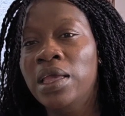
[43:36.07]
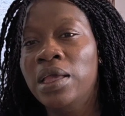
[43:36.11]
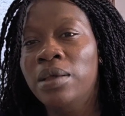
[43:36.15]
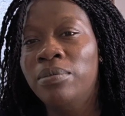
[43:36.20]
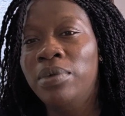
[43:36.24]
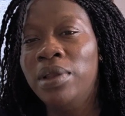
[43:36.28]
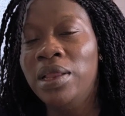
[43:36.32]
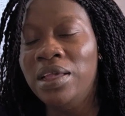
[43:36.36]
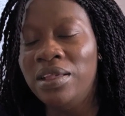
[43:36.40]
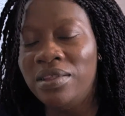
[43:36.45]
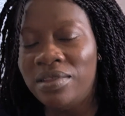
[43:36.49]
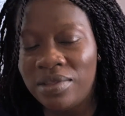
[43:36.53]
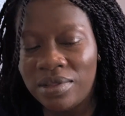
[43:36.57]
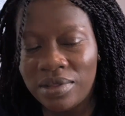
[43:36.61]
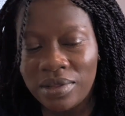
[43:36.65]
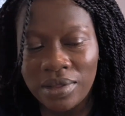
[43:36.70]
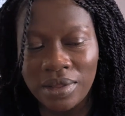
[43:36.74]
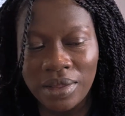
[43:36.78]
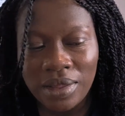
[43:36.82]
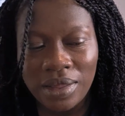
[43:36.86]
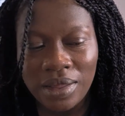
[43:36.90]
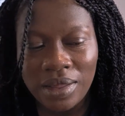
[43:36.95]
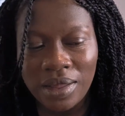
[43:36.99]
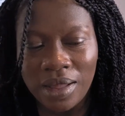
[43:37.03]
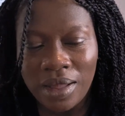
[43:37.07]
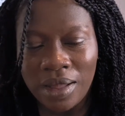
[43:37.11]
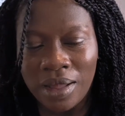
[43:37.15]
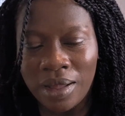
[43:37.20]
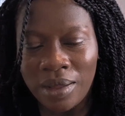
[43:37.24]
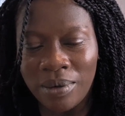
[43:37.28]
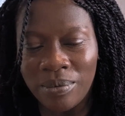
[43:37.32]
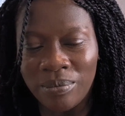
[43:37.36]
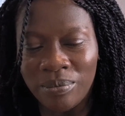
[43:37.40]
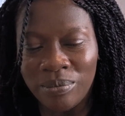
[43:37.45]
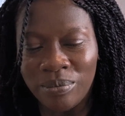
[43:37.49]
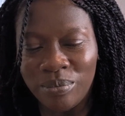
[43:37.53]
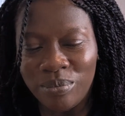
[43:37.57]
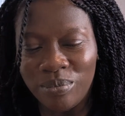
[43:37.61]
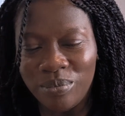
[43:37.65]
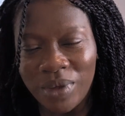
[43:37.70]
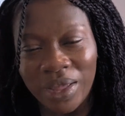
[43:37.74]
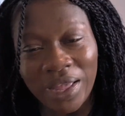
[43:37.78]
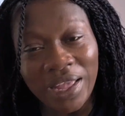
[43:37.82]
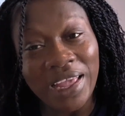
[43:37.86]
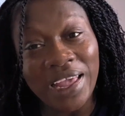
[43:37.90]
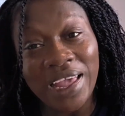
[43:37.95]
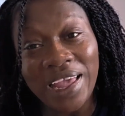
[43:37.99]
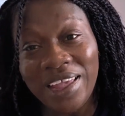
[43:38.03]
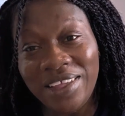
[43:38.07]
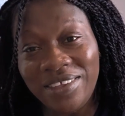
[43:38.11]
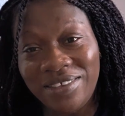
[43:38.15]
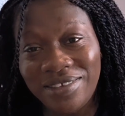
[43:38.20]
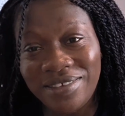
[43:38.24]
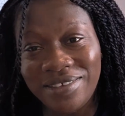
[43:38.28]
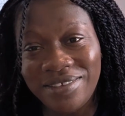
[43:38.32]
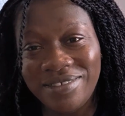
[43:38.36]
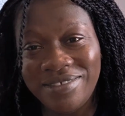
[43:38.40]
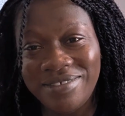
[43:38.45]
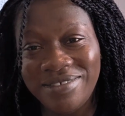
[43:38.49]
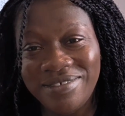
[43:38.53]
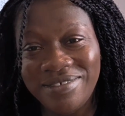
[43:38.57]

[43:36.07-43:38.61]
Please engage.